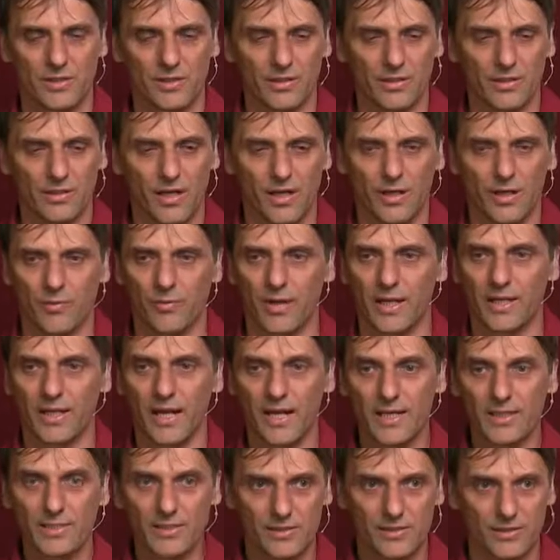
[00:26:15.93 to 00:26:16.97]
it kind of
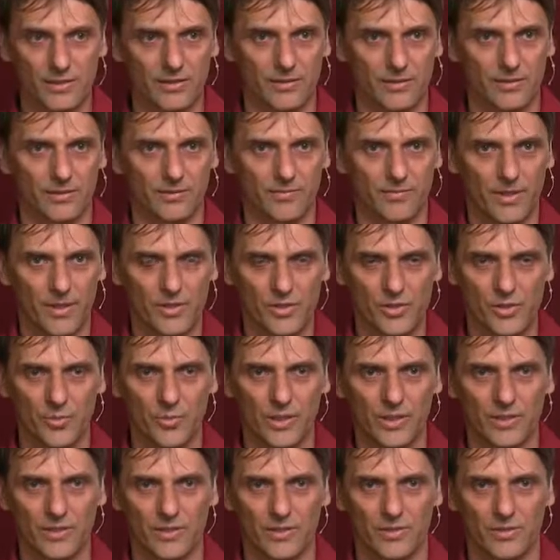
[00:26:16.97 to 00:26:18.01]
enhance the
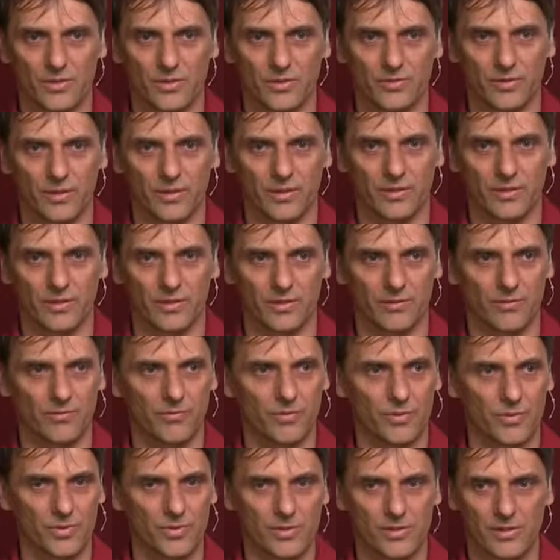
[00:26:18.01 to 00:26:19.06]
sweetness of the
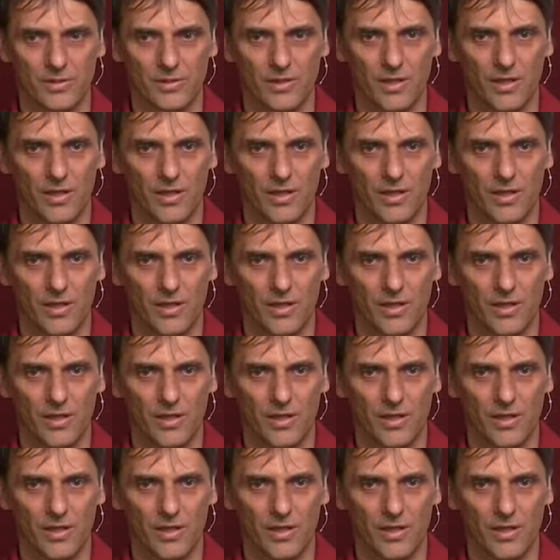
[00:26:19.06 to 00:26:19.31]
fruits.